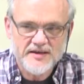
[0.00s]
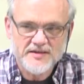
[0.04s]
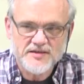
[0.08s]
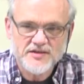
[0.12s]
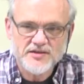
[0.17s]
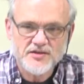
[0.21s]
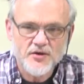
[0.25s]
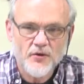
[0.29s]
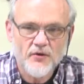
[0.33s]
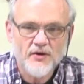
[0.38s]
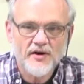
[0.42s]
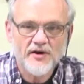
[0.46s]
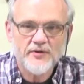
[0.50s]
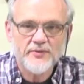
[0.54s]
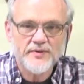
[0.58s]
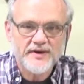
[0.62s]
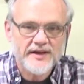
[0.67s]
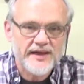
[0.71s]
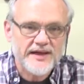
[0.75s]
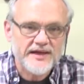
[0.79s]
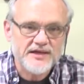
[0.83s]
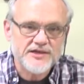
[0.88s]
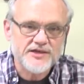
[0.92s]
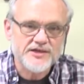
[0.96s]
historic
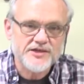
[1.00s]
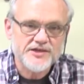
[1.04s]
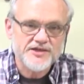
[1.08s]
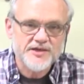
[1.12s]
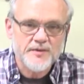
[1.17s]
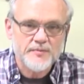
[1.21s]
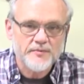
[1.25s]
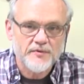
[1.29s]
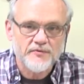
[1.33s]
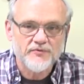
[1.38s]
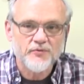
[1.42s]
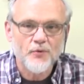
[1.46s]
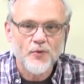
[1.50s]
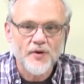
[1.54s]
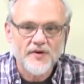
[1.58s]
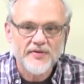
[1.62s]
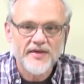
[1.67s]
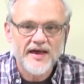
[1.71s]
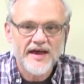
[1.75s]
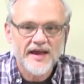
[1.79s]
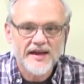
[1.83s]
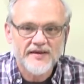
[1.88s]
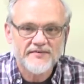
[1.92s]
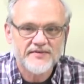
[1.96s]
relationship
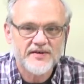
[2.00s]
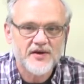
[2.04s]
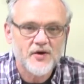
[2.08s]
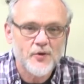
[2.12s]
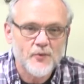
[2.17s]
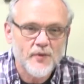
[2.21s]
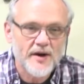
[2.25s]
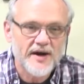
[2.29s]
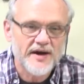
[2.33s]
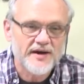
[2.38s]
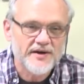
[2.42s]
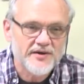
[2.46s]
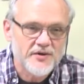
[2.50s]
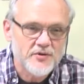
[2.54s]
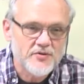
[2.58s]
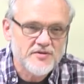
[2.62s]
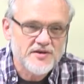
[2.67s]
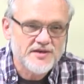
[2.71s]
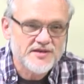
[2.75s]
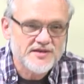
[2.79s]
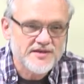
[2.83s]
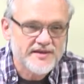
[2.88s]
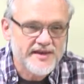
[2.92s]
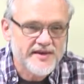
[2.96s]
before that, if he already
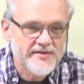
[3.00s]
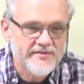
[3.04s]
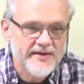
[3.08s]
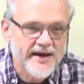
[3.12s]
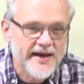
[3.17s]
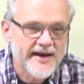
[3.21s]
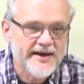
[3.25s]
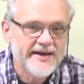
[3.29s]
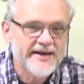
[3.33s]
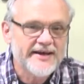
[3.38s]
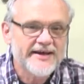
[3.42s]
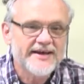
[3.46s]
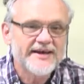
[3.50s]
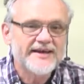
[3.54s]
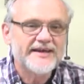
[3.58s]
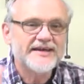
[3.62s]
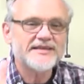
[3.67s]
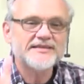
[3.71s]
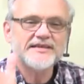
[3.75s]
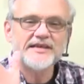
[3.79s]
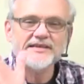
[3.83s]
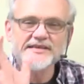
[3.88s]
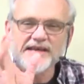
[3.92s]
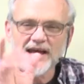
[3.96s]
knew this Levi.
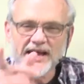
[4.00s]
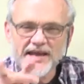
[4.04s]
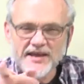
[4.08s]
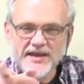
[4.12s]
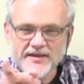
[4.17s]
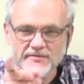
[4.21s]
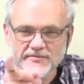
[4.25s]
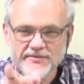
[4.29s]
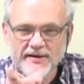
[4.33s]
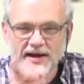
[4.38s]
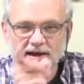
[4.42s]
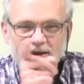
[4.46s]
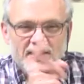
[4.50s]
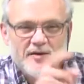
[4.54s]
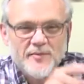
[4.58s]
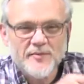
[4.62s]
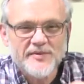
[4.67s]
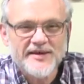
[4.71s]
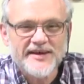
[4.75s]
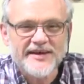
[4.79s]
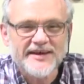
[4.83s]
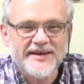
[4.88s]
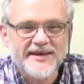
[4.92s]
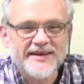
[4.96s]
He says, Hey, follow
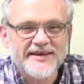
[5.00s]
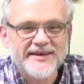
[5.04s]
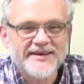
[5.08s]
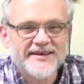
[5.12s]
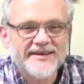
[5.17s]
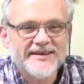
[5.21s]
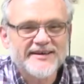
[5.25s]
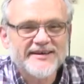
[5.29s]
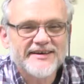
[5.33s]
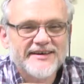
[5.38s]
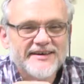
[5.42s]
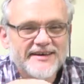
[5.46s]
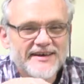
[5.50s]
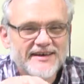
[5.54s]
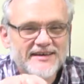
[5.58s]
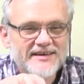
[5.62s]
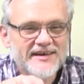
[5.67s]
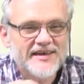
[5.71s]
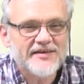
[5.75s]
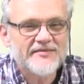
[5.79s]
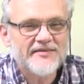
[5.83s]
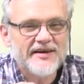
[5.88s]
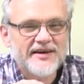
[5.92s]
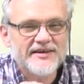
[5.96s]
me.
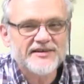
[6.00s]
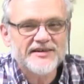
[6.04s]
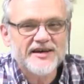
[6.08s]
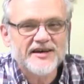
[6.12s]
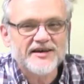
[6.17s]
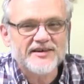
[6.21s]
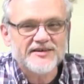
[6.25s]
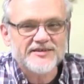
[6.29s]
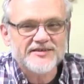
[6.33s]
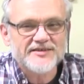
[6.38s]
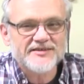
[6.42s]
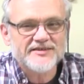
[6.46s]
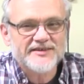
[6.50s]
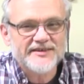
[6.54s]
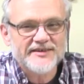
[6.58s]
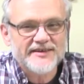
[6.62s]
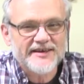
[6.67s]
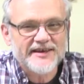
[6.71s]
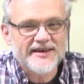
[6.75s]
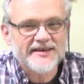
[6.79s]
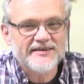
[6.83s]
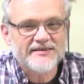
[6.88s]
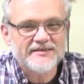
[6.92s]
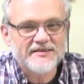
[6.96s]
And Levi does.
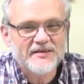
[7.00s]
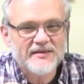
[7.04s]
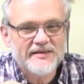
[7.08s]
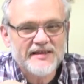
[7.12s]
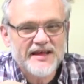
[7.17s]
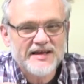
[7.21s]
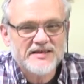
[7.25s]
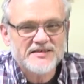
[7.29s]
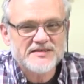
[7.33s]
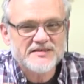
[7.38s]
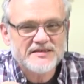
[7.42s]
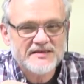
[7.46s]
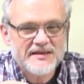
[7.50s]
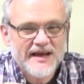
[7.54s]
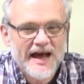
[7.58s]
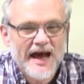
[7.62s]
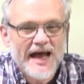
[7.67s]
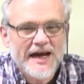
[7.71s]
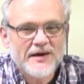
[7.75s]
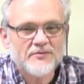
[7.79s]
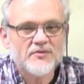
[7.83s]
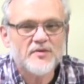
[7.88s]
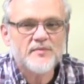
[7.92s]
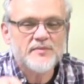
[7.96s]
And that's
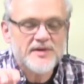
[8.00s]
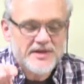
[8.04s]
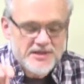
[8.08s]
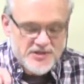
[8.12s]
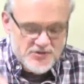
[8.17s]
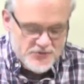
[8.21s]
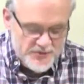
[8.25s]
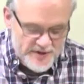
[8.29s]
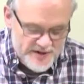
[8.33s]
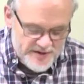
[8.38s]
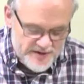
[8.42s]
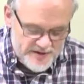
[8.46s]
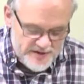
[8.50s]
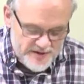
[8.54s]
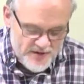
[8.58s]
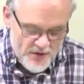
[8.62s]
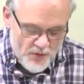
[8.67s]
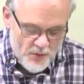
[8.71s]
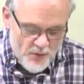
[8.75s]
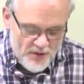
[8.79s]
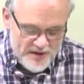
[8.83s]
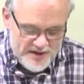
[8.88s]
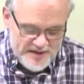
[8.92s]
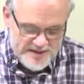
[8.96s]
kind of a mystery to
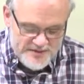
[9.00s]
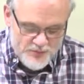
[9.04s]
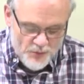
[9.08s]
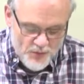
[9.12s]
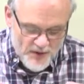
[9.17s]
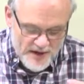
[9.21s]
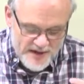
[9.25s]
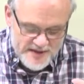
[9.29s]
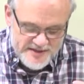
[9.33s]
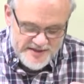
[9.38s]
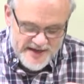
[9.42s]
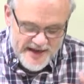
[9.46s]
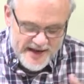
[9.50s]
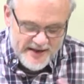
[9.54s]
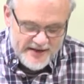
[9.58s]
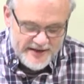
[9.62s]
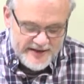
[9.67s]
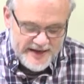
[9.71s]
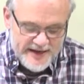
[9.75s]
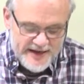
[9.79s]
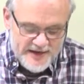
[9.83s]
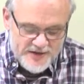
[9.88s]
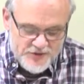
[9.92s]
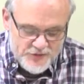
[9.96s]
know what, is, what
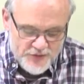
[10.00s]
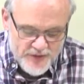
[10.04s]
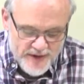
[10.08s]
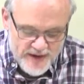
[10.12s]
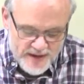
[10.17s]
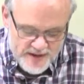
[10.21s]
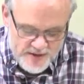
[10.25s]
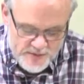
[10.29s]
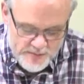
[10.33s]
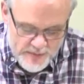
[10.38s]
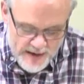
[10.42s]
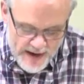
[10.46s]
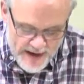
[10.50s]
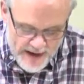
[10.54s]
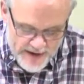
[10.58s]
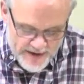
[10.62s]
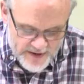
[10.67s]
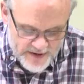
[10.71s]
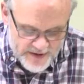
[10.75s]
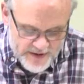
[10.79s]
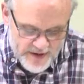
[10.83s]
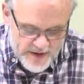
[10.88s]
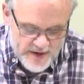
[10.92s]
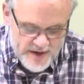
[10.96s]
exactly had
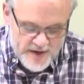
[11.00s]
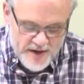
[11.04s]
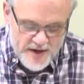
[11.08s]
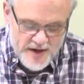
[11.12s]
transpired